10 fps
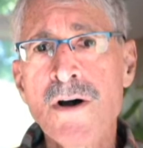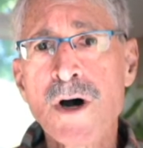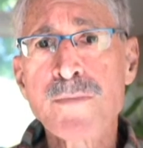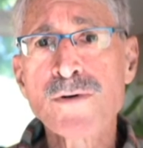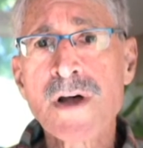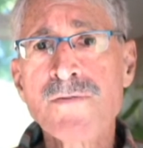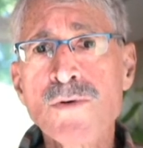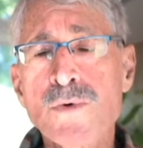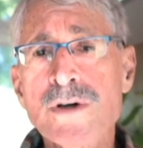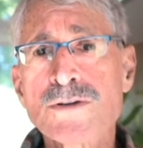
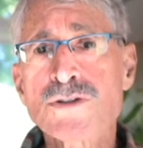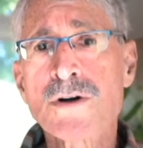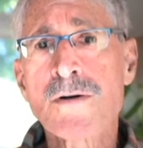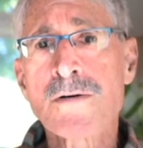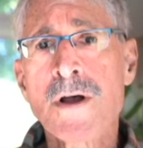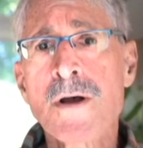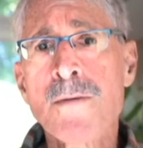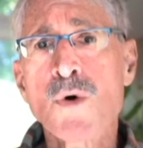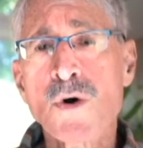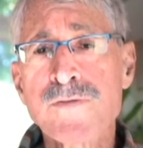Upper-level winds are
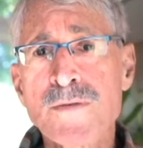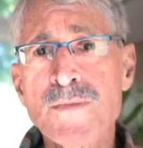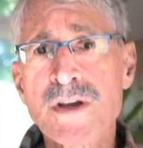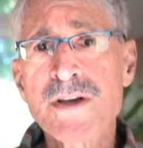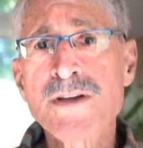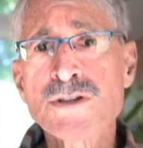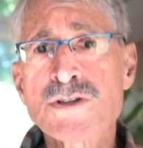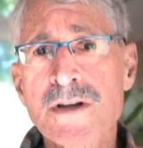more from the east,